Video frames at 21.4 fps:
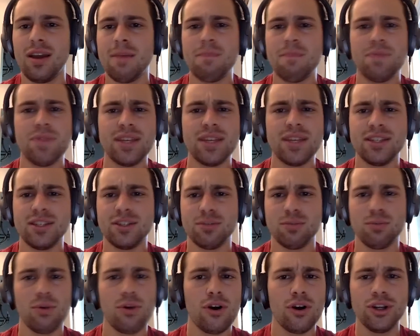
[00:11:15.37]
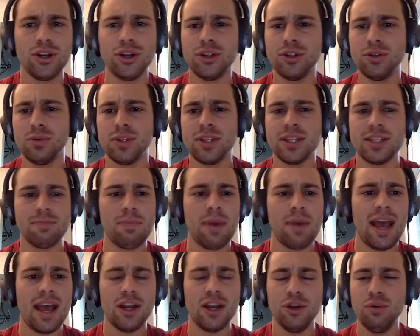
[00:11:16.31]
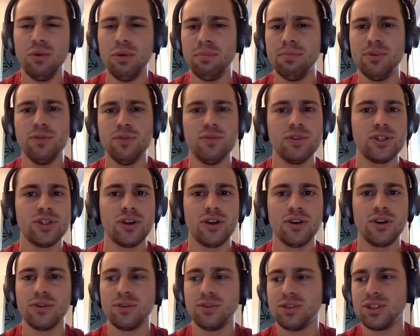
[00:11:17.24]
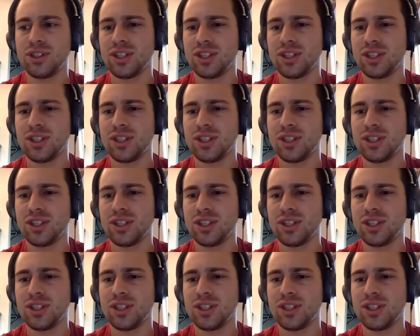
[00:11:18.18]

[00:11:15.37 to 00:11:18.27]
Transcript: this is wrong, you're doing this bad, you abuse turtles,